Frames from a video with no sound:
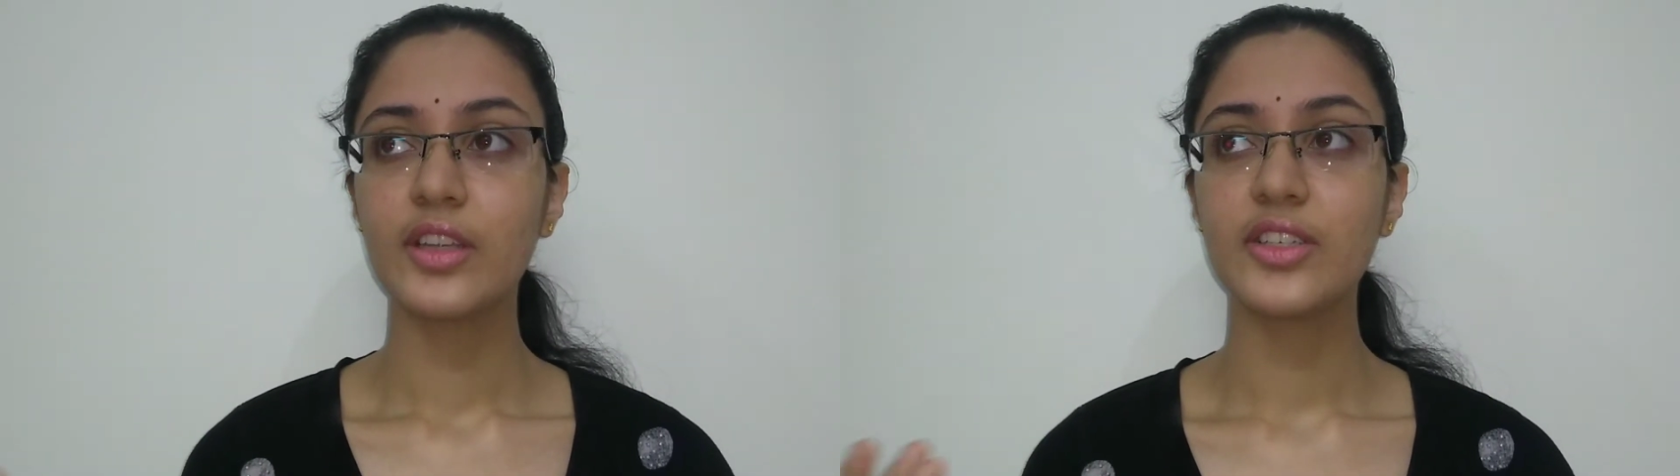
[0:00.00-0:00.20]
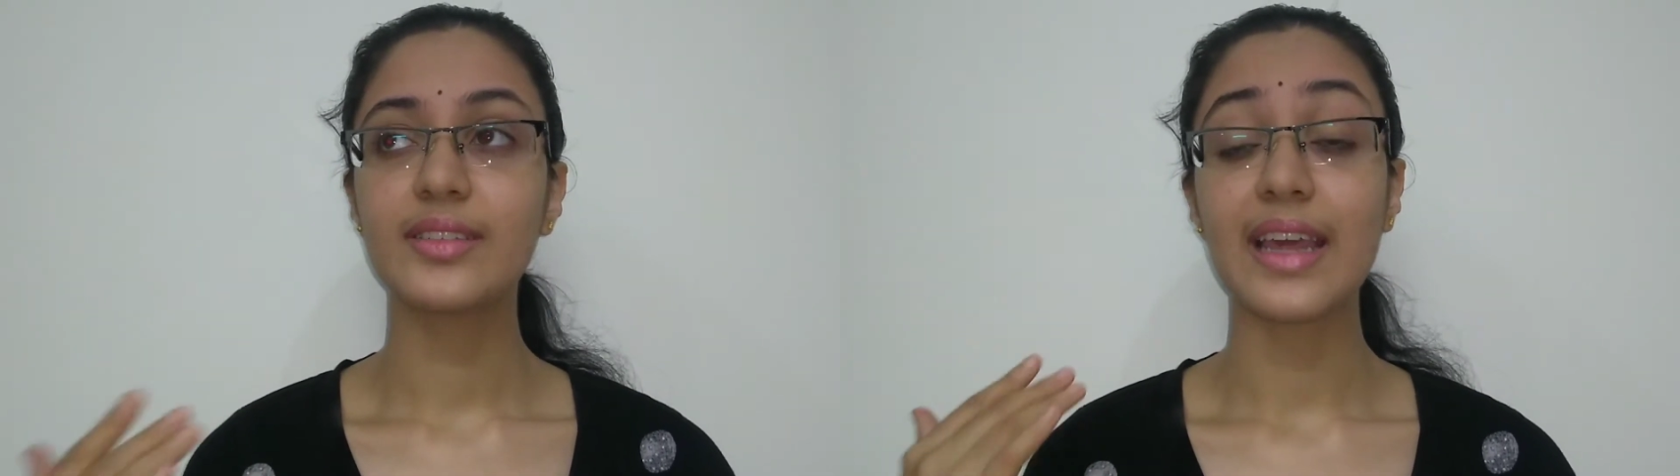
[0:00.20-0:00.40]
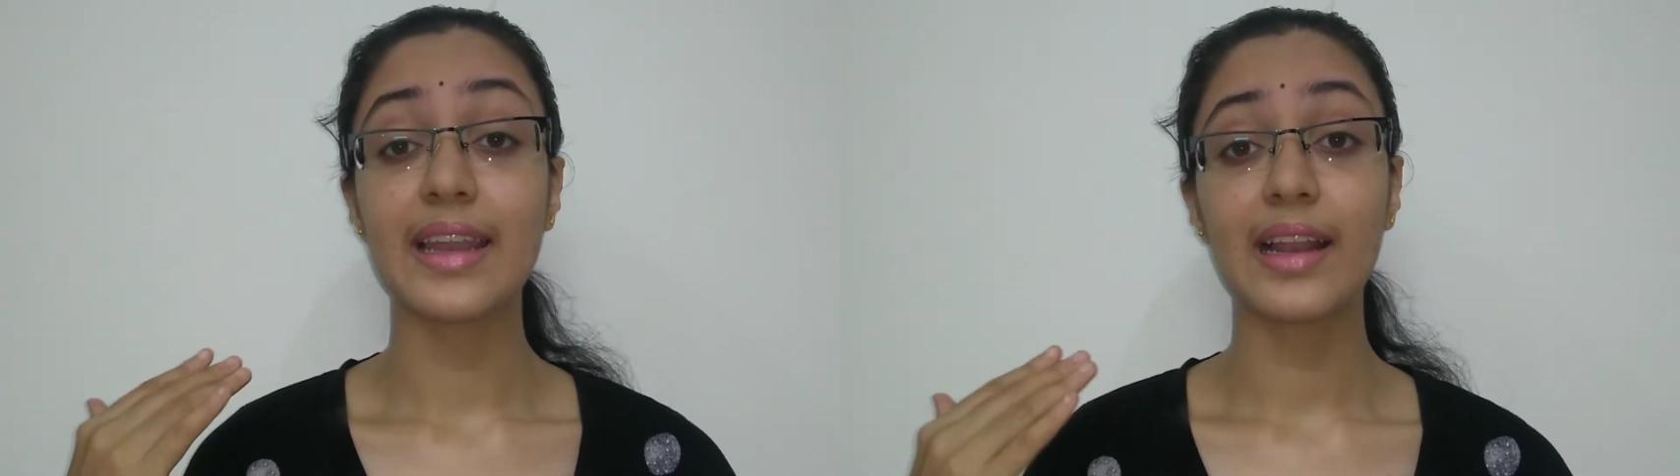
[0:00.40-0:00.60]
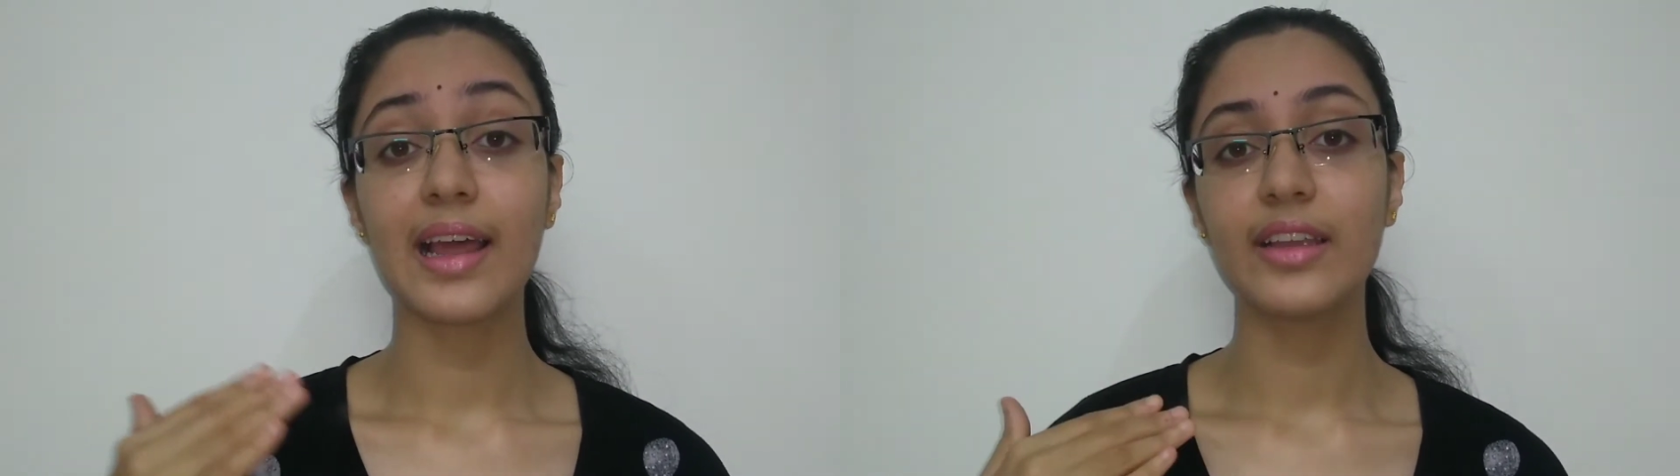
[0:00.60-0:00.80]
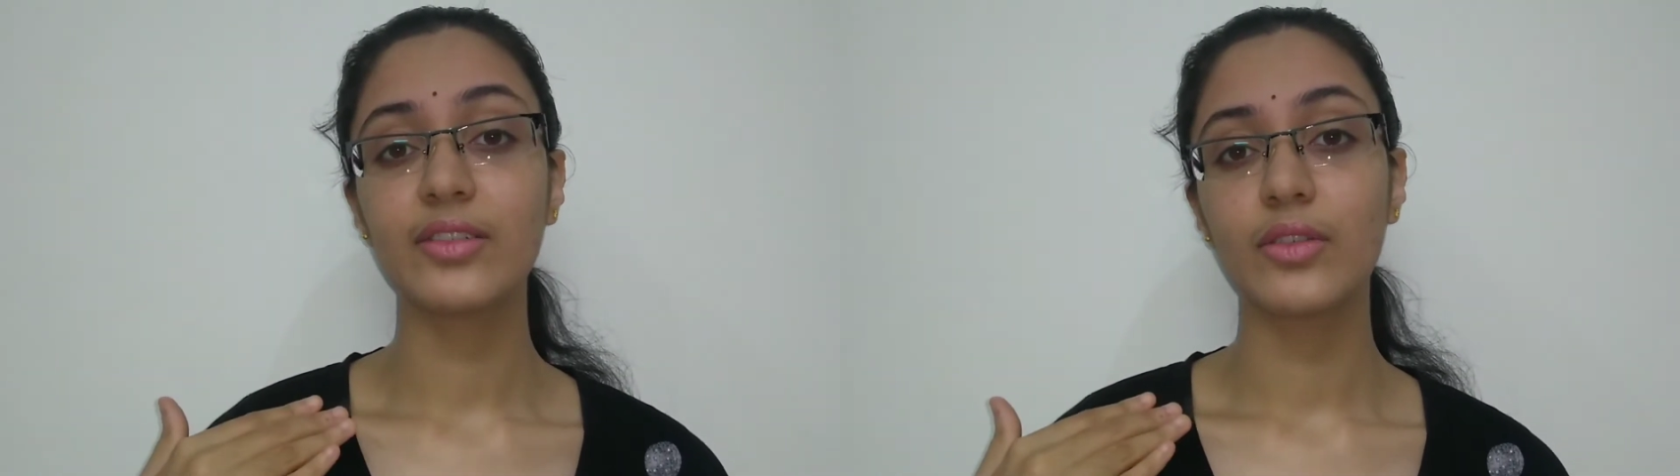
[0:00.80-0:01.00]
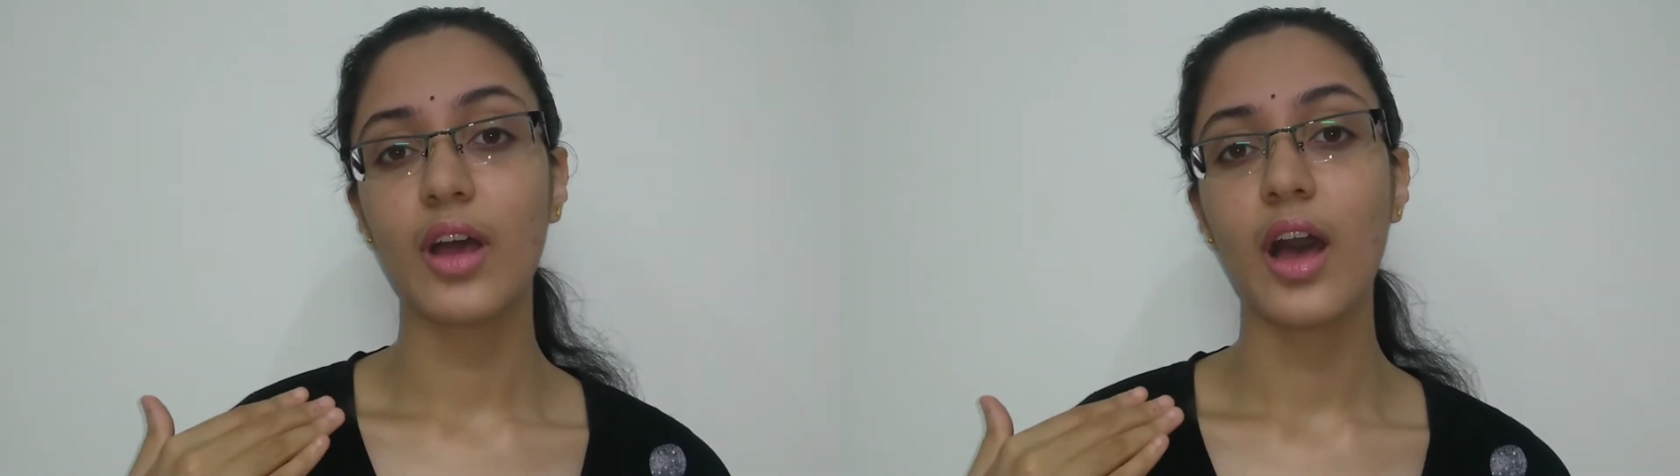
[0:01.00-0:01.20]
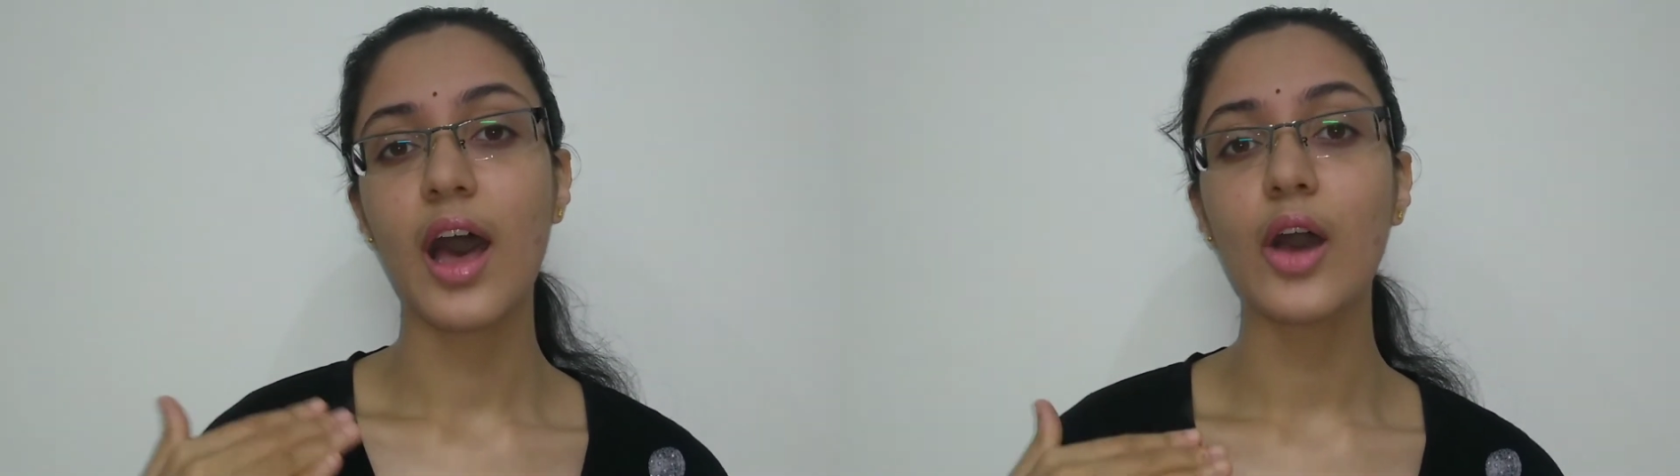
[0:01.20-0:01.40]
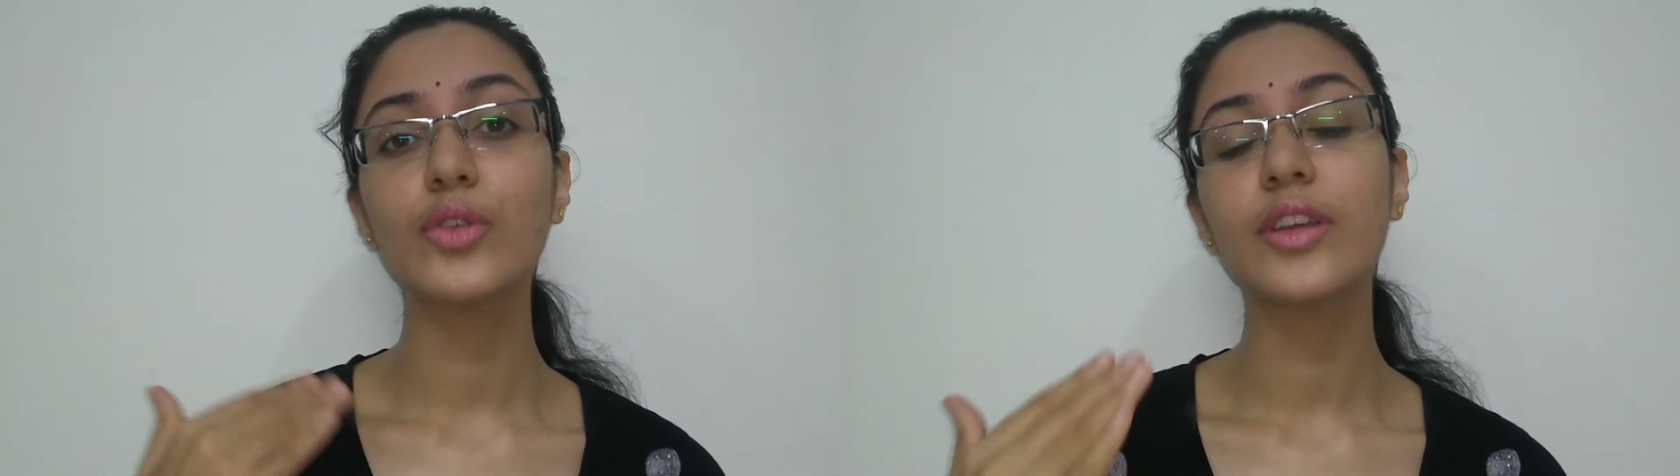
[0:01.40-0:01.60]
just analyze how